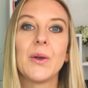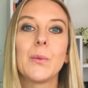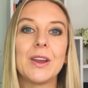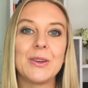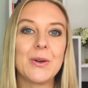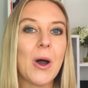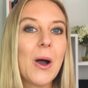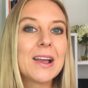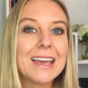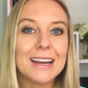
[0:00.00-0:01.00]
When you
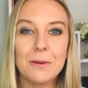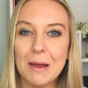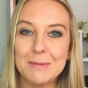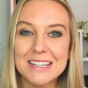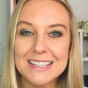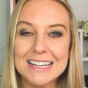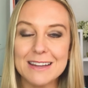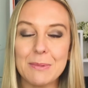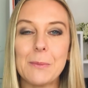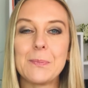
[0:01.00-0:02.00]
can't get a little baby to
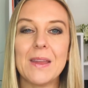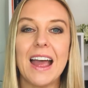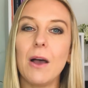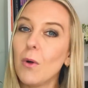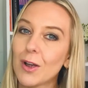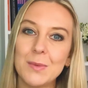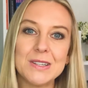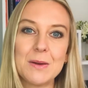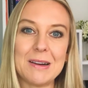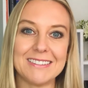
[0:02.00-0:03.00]
sleep, what can
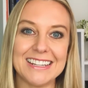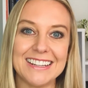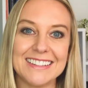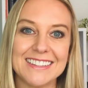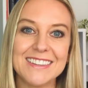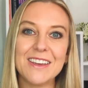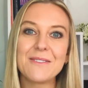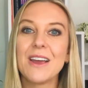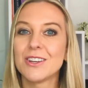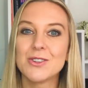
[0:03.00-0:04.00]
we do about it?
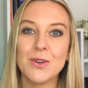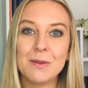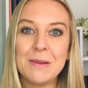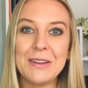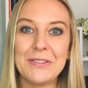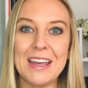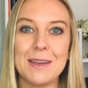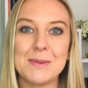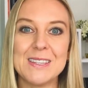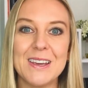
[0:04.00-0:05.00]
So join me for that
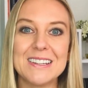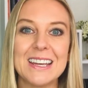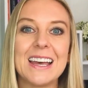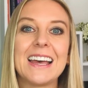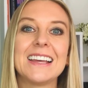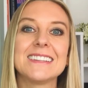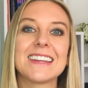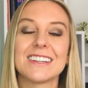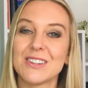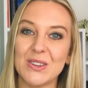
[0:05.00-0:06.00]
episode, and
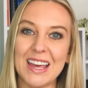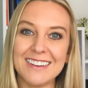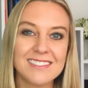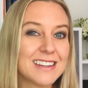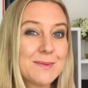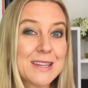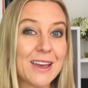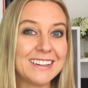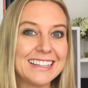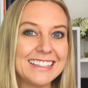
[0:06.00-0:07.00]
until then, sleep
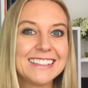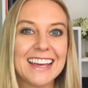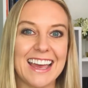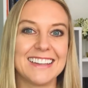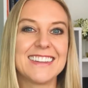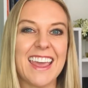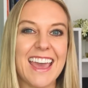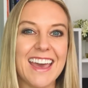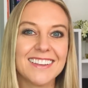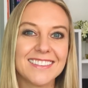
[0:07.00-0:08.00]
soundly and take
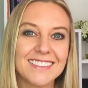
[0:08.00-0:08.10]
care.